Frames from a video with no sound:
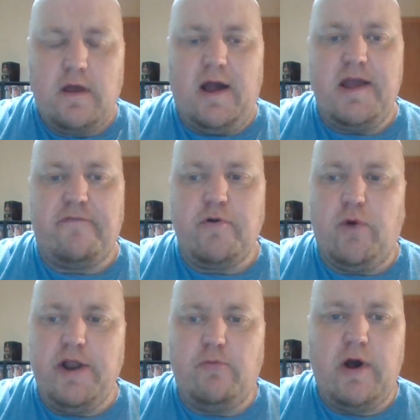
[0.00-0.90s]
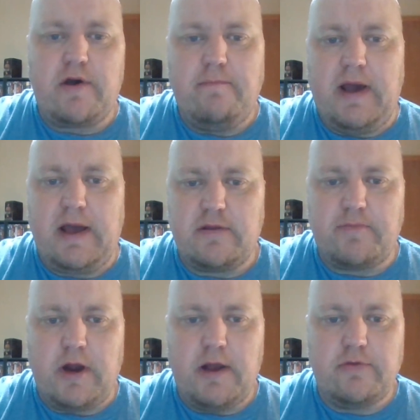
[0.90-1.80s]
Hi everyone, and welcome back to
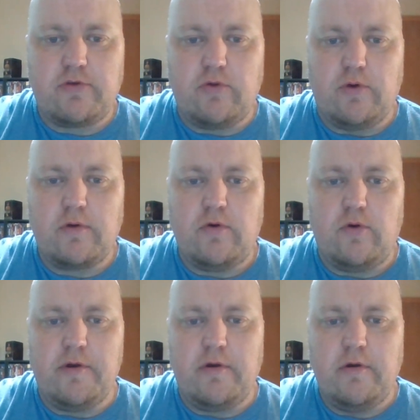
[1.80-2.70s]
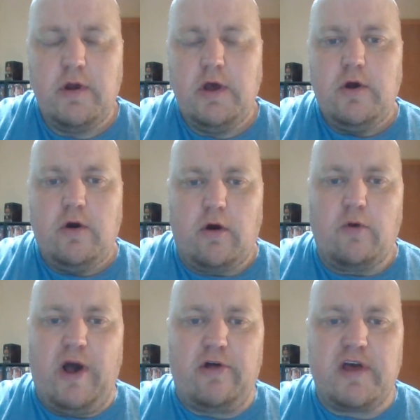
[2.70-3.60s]
Brian's Horror Corner, or
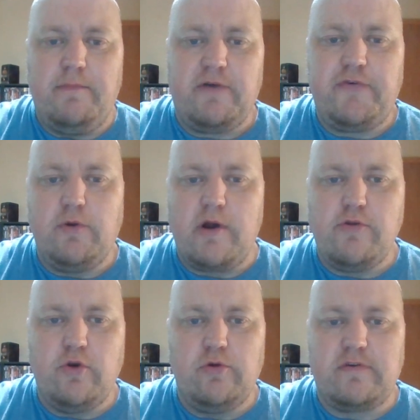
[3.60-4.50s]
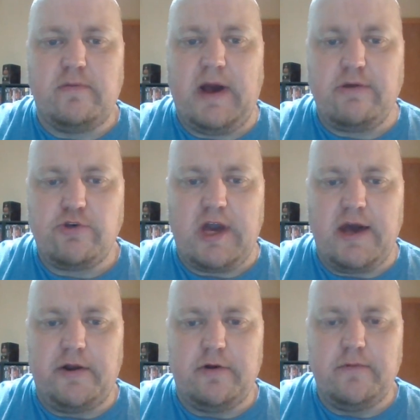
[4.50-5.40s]
welcome if you are new to my
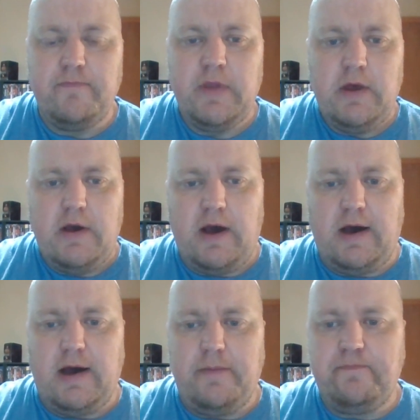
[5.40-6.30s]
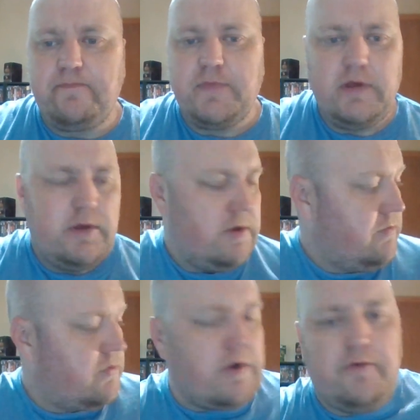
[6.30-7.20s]
channel.
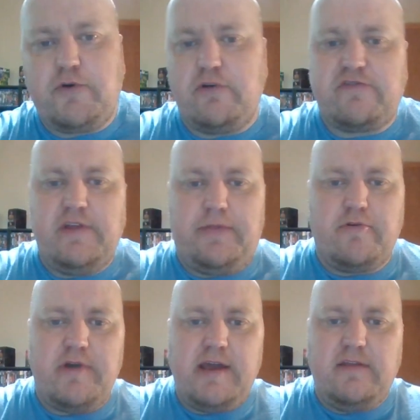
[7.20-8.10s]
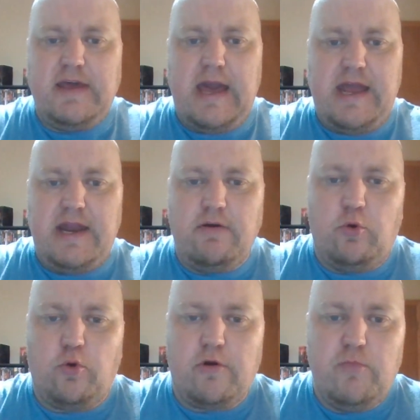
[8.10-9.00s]
So of course another 1980
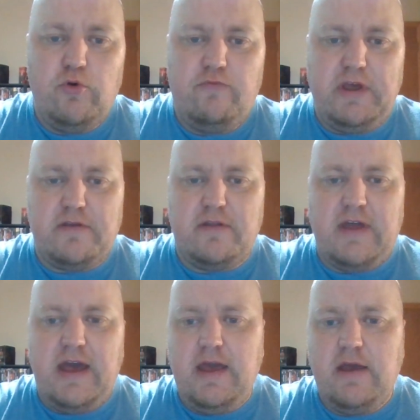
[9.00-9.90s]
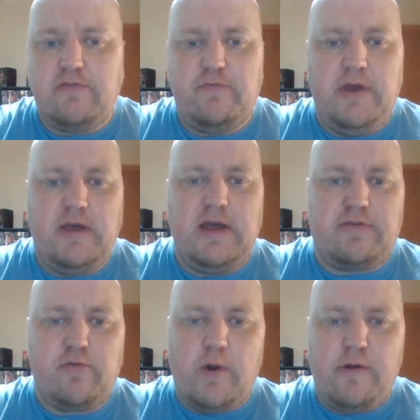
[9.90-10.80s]
horror movie today as we get
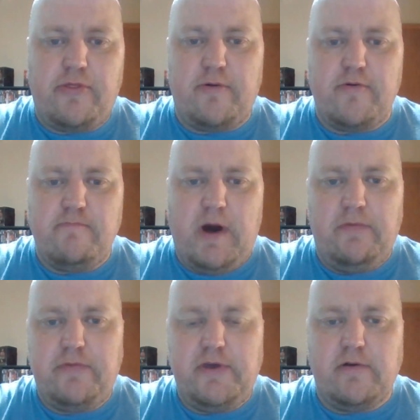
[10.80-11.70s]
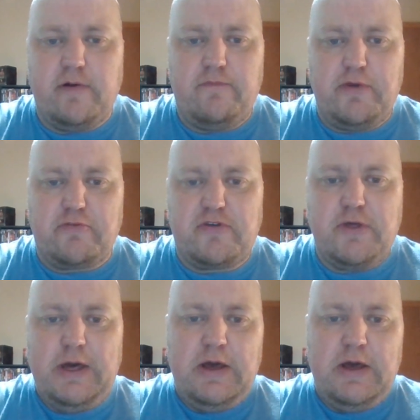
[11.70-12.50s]
through our third month here of this